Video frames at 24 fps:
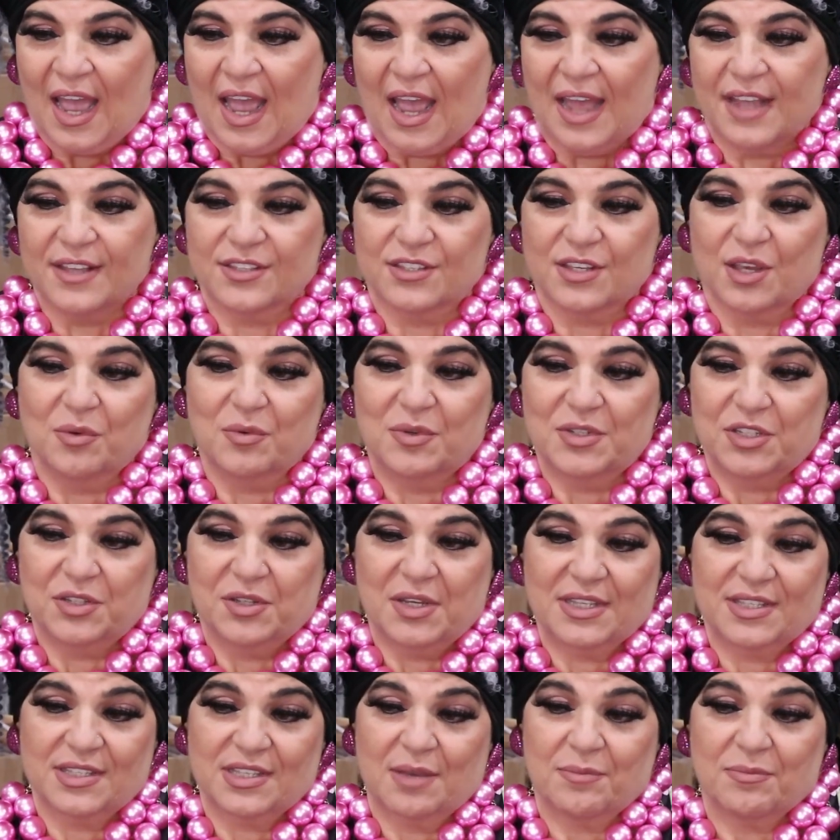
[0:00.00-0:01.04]
And so when you
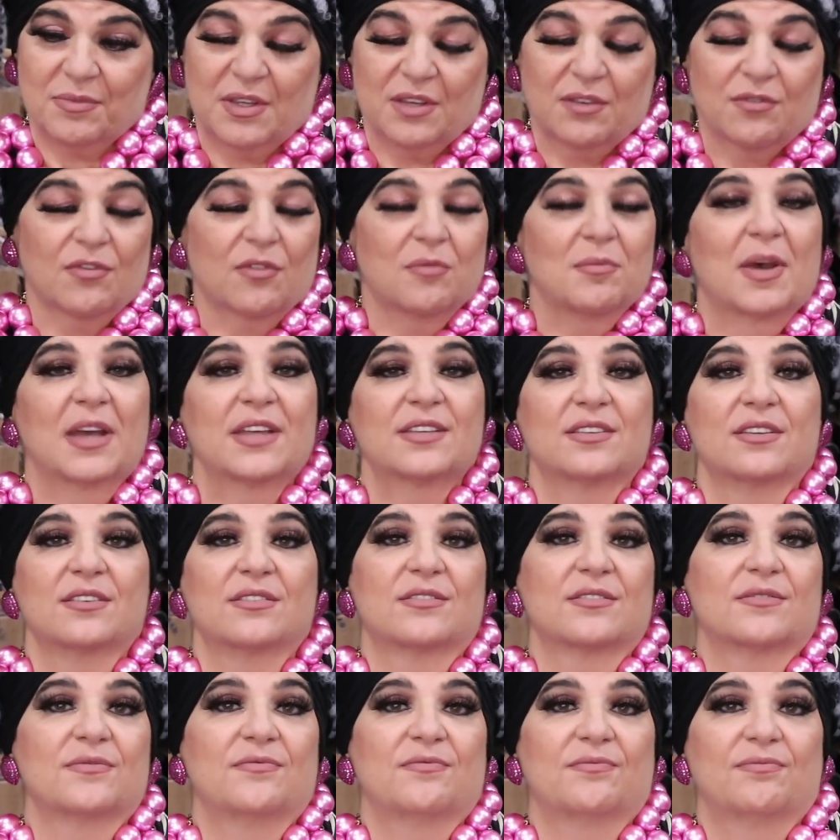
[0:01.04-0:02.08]
get something from us,
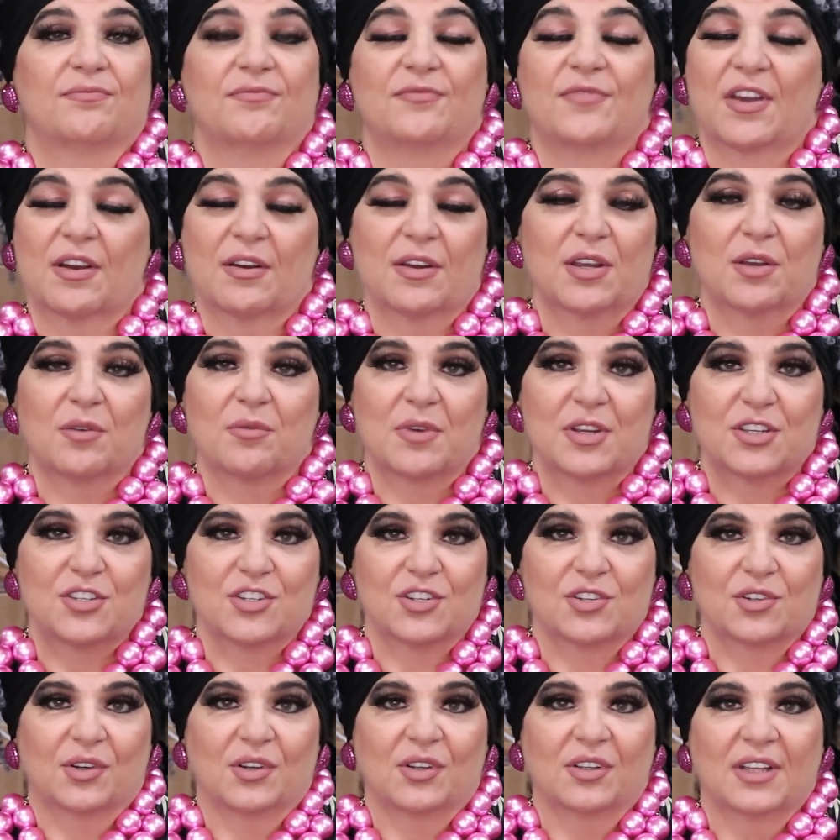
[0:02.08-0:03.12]
it's very
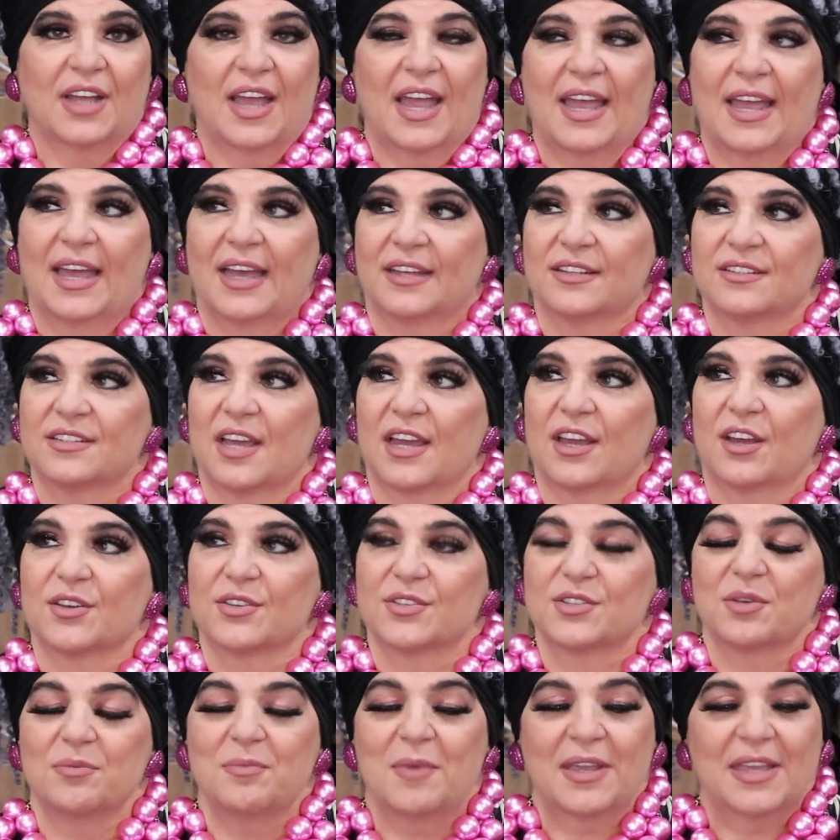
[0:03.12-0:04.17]
original. And I
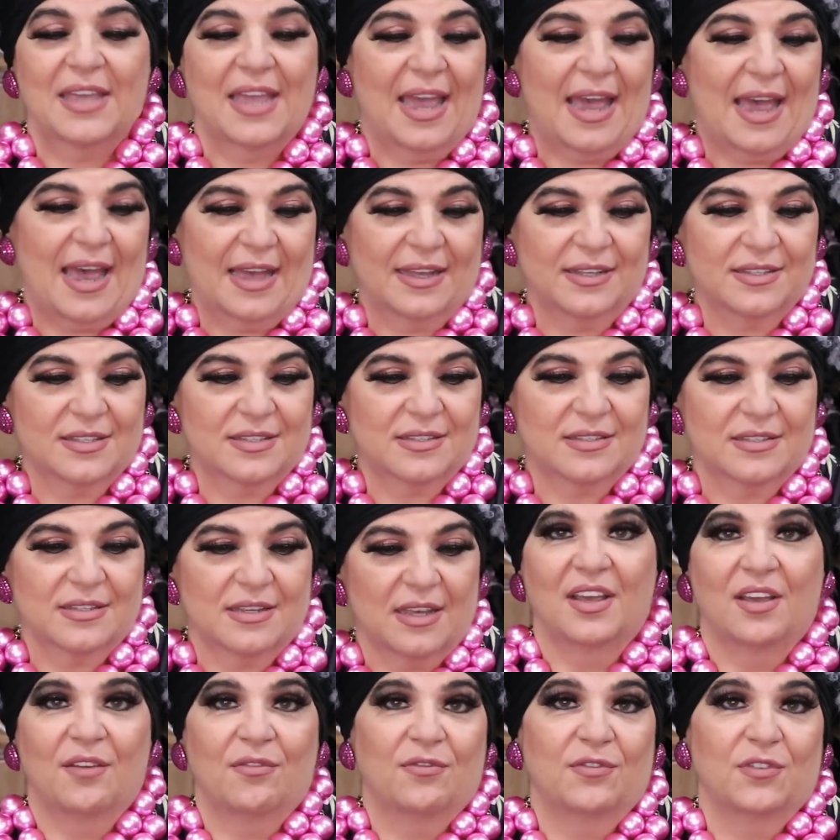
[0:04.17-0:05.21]
also make hats.
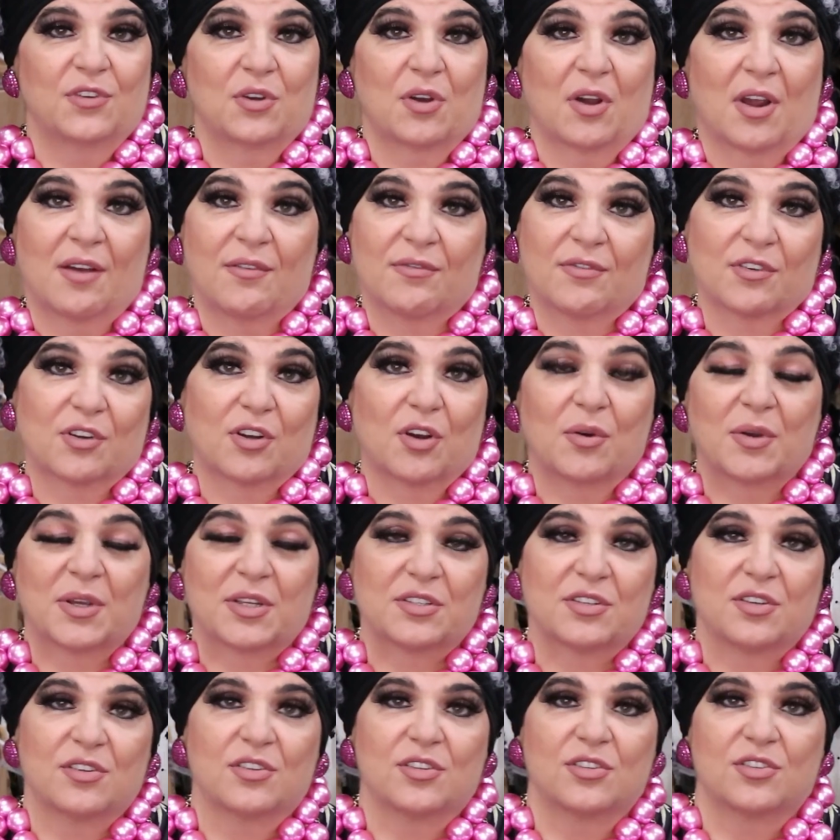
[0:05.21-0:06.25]
If you're ever going
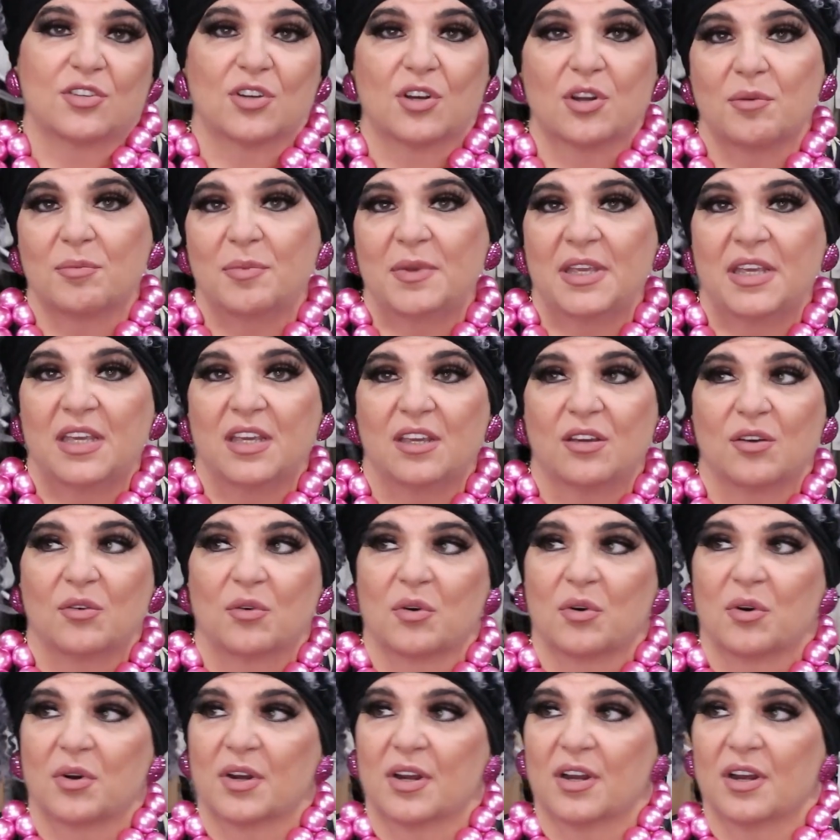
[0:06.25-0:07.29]
to the Derby
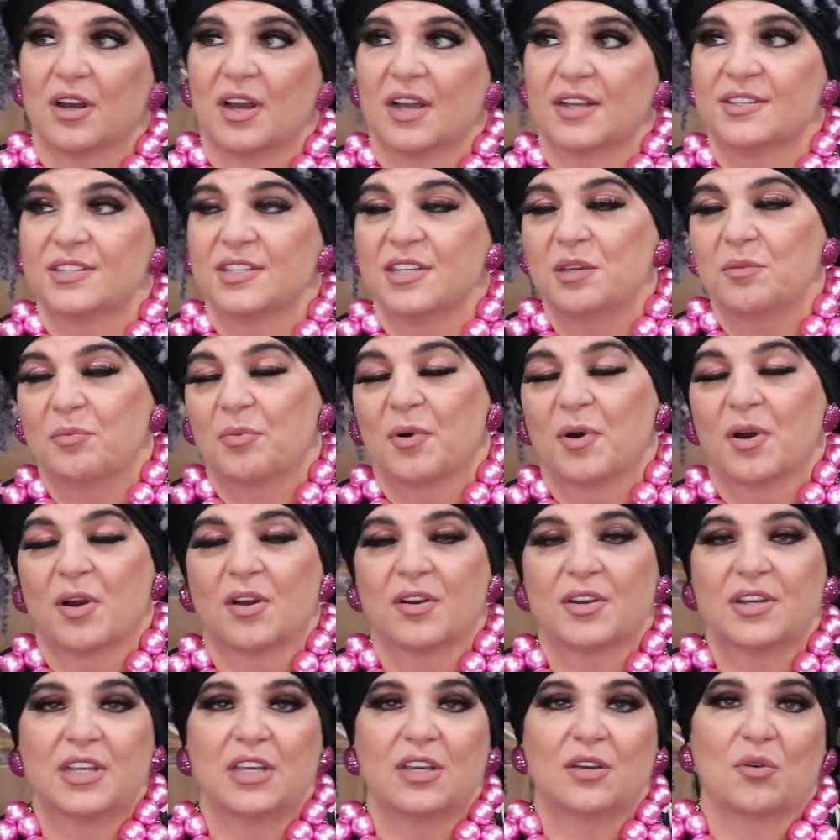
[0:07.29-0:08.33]
or a tea
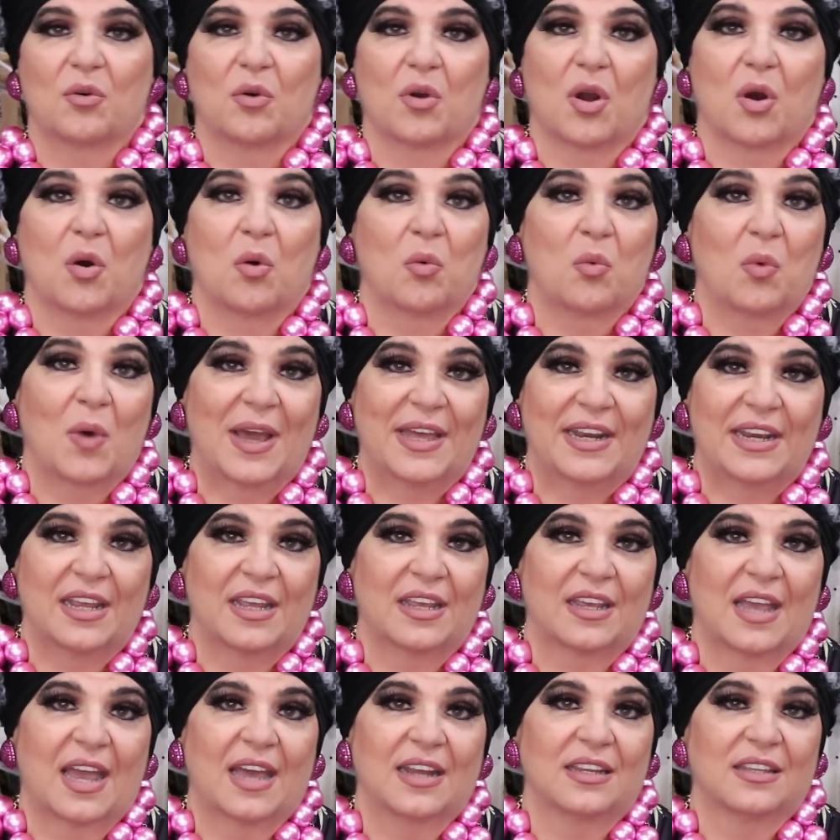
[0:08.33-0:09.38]
party or a
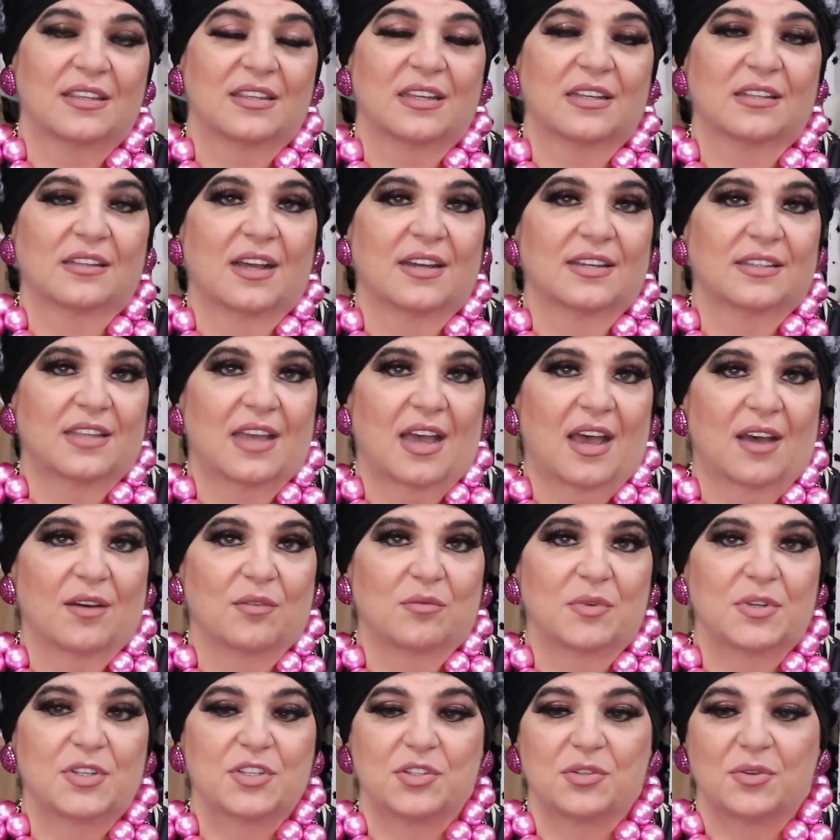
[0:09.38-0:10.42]
wedding, anything like that,
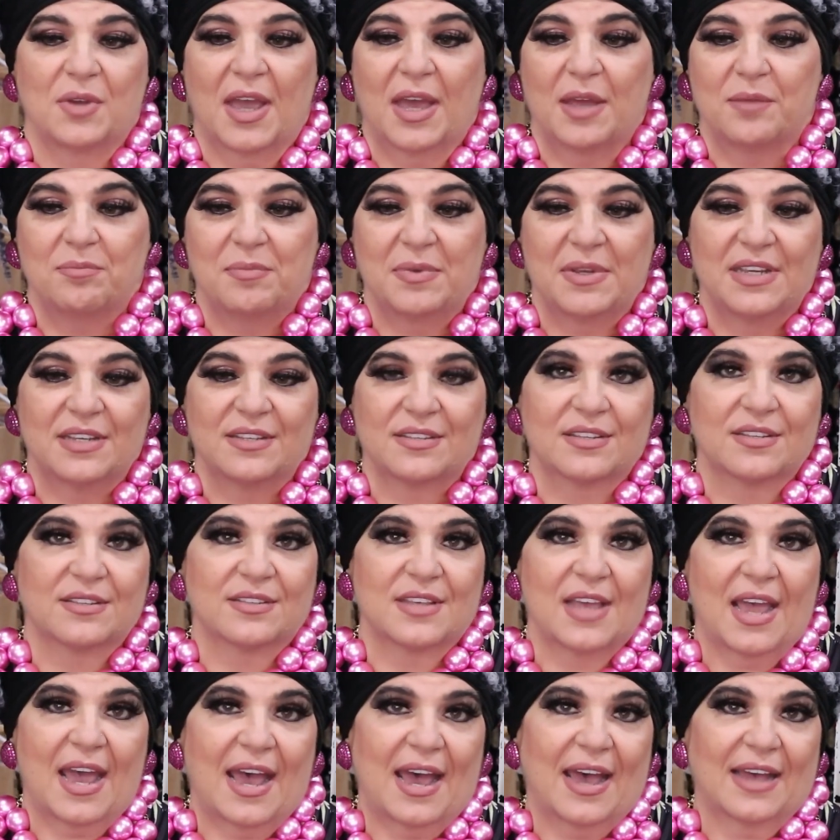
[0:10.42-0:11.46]
we do
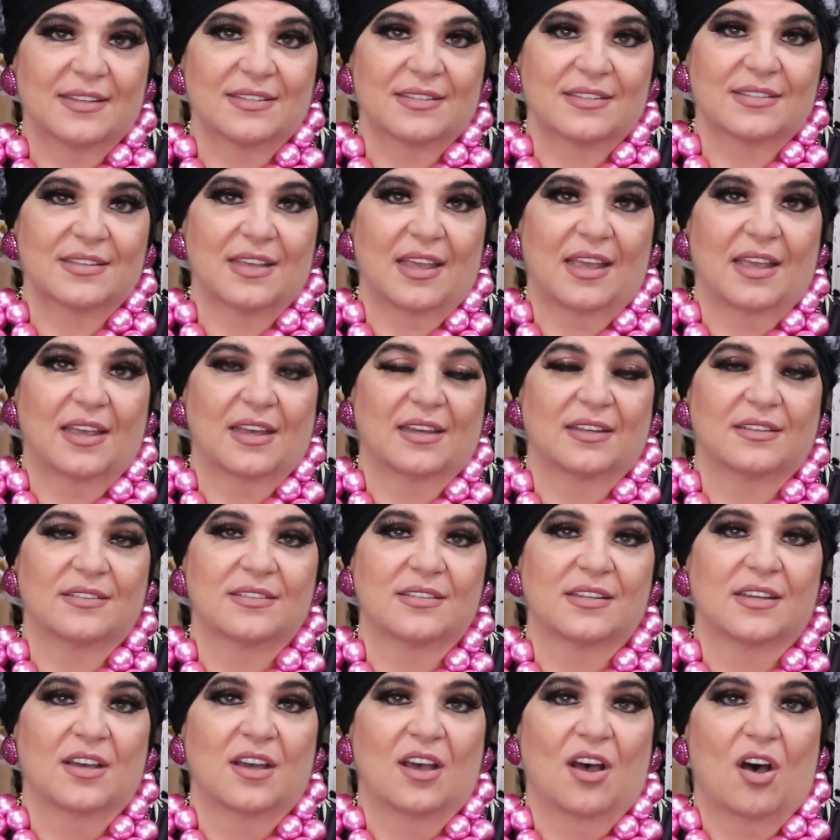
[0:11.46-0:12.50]
headpieces, hats,
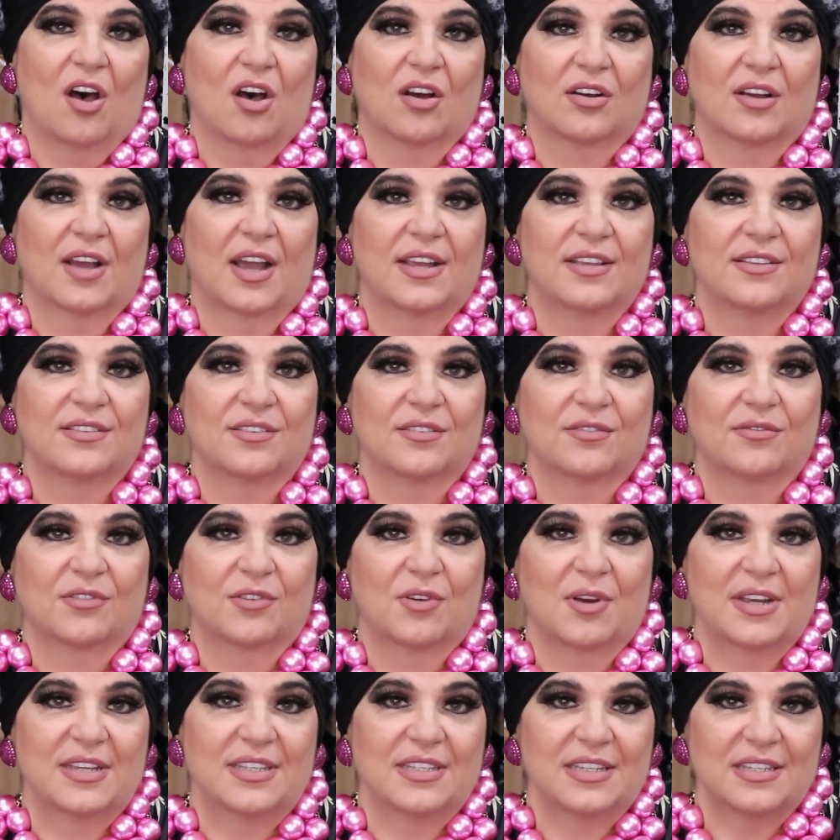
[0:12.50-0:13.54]
and all kinds of
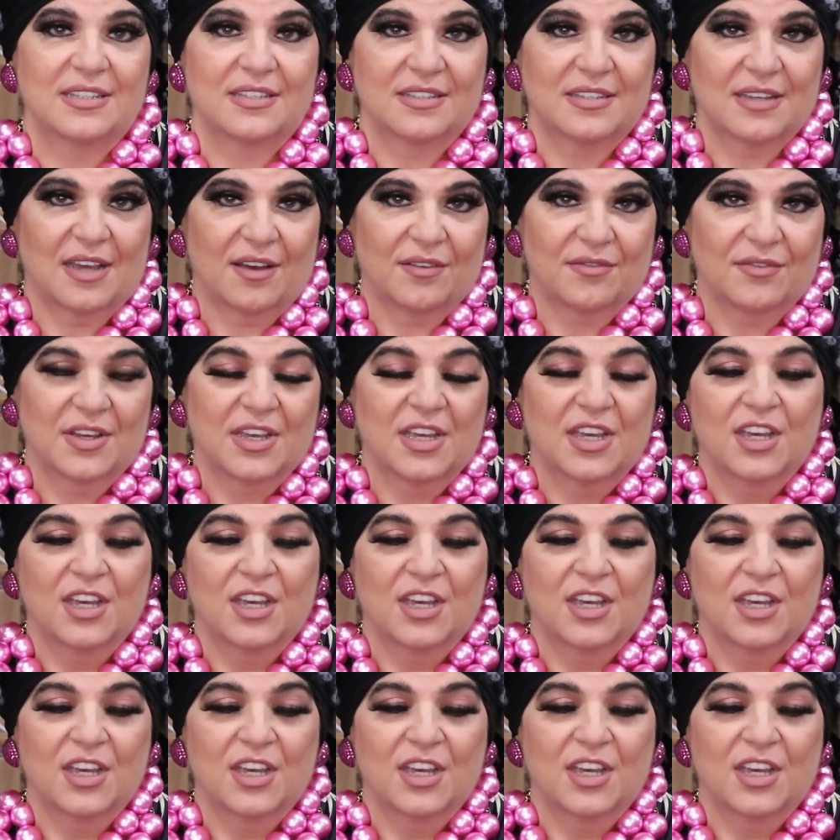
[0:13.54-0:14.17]
crazy stuff.